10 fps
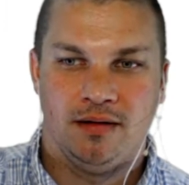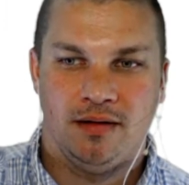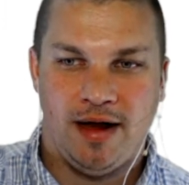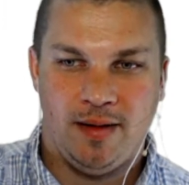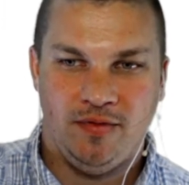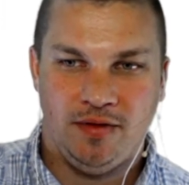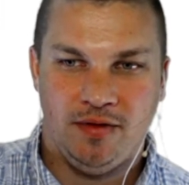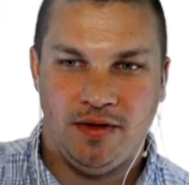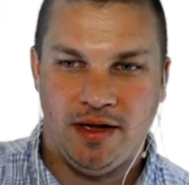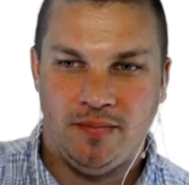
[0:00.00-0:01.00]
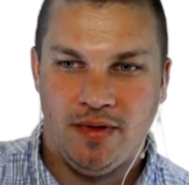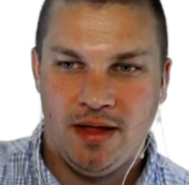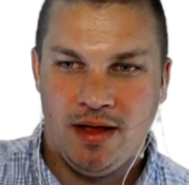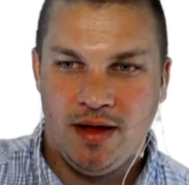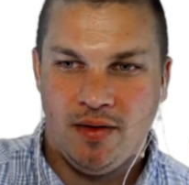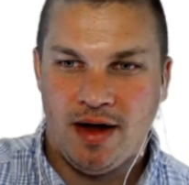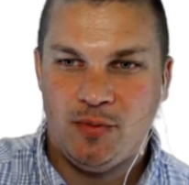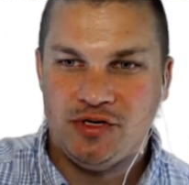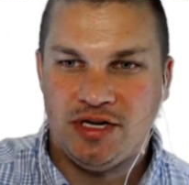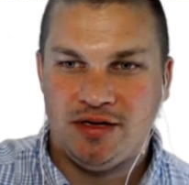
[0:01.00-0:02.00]
Absolutely. Well, I
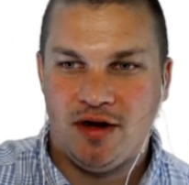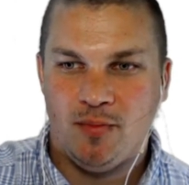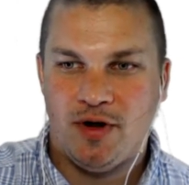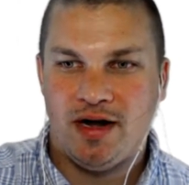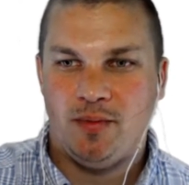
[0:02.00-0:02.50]
appreciate the call, Brandon.